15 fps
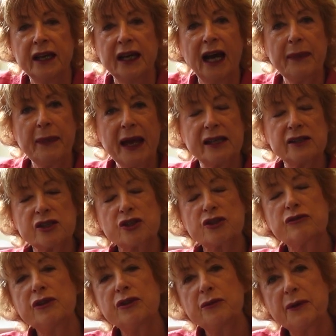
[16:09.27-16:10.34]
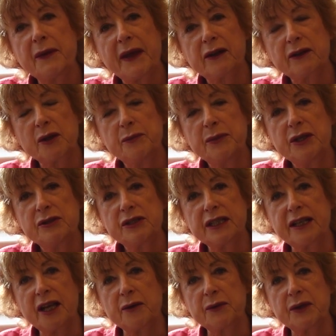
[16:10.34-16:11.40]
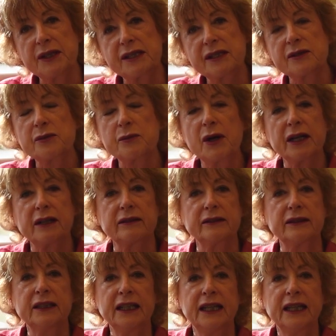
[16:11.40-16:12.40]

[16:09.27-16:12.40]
And that's true with our computing networks as well.